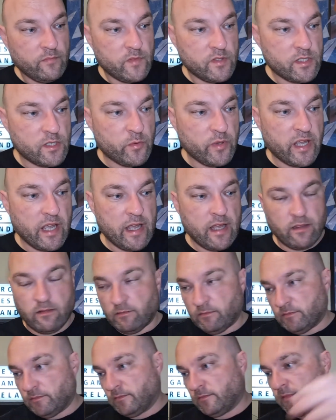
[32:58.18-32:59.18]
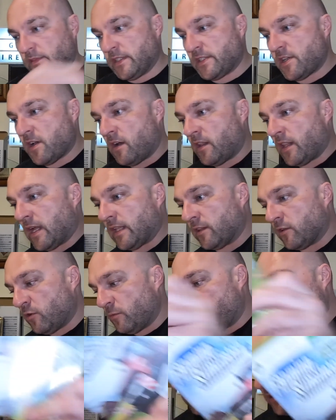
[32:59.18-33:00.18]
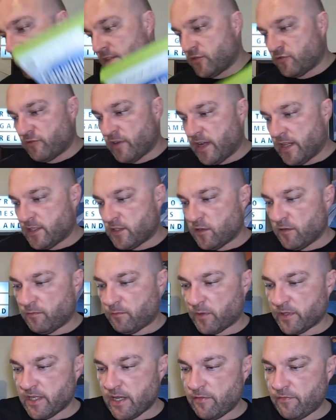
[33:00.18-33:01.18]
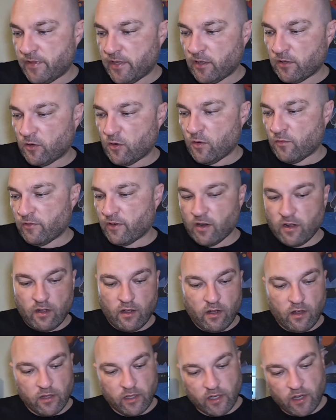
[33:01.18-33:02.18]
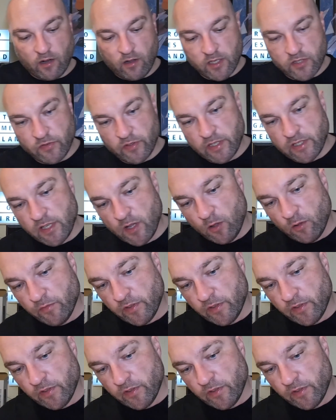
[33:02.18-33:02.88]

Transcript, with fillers: So again, it's all adding up, all this trade stuff. We're definitely going to cover all our costs for this whole